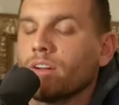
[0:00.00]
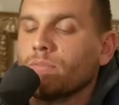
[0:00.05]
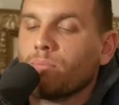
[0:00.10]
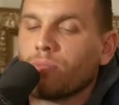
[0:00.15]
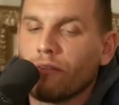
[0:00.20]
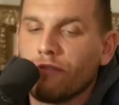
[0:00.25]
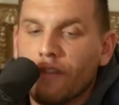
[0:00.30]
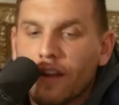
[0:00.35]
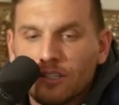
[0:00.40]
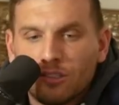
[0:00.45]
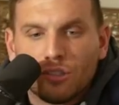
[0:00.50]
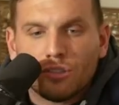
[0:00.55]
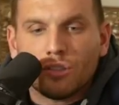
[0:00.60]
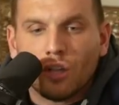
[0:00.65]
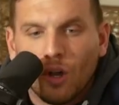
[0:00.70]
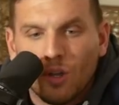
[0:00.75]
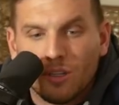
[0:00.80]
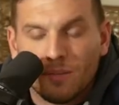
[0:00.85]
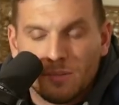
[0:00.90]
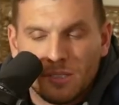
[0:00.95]
Their professor
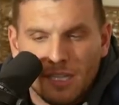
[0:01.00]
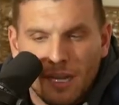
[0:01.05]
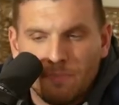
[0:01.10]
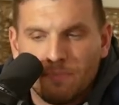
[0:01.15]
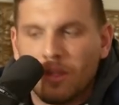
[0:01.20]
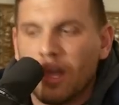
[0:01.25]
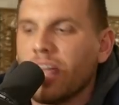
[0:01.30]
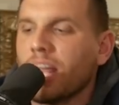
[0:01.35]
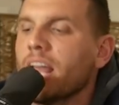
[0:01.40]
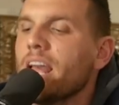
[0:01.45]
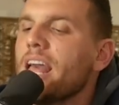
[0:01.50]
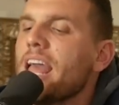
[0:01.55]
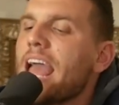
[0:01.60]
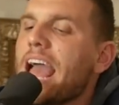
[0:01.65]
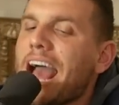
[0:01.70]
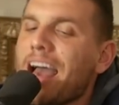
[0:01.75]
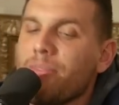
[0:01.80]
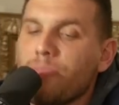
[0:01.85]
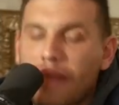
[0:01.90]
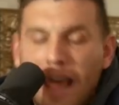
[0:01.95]
told them something
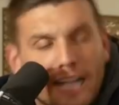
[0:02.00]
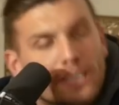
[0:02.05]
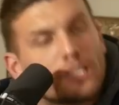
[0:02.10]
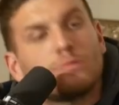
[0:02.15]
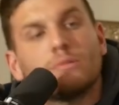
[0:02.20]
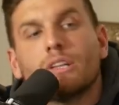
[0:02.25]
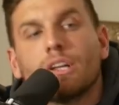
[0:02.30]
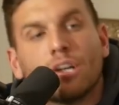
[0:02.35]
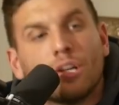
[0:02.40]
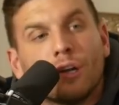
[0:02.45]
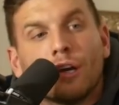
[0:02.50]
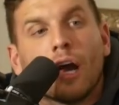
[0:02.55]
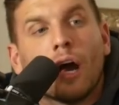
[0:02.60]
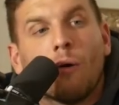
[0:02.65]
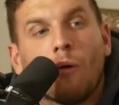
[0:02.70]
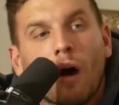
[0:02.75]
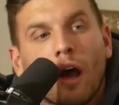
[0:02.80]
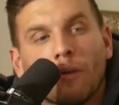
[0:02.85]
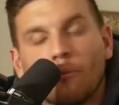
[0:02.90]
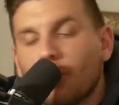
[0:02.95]
and that's what they're going to go on.